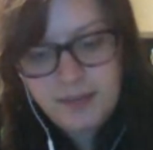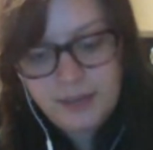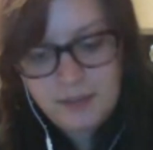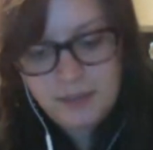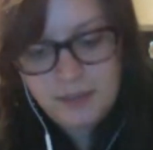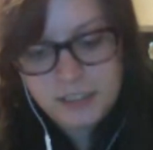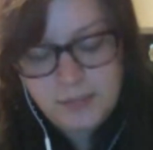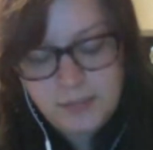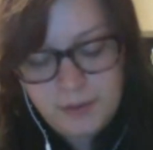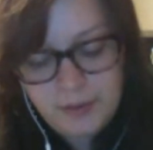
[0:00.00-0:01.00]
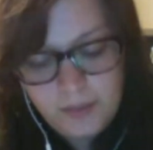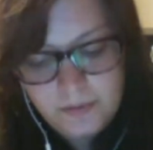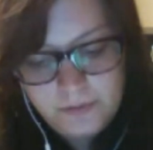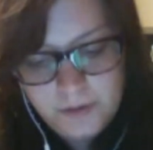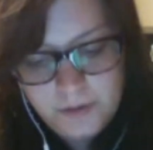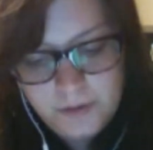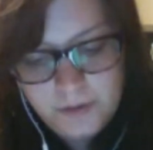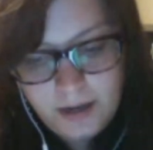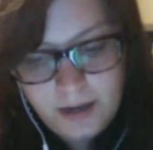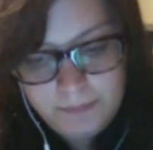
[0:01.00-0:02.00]
they just came out with on the
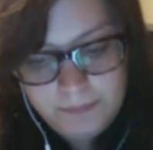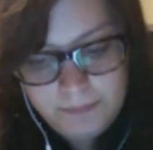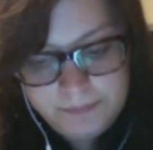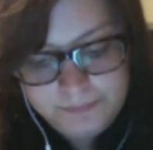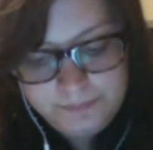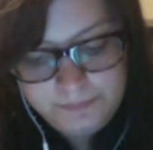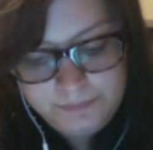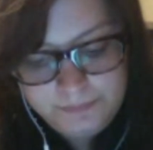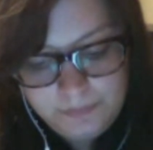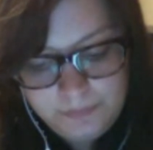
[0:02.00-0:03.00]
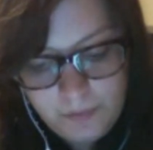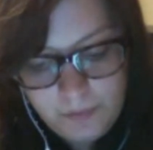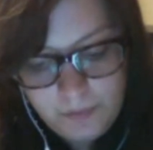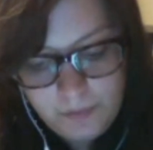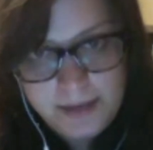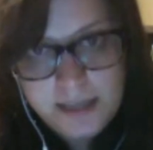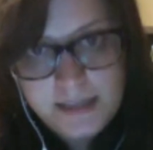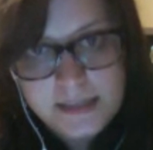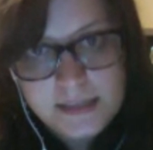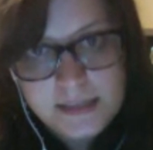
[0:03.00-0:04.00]
phone, Rebel
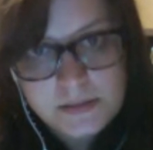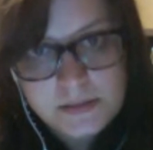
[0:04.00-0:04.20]
Base.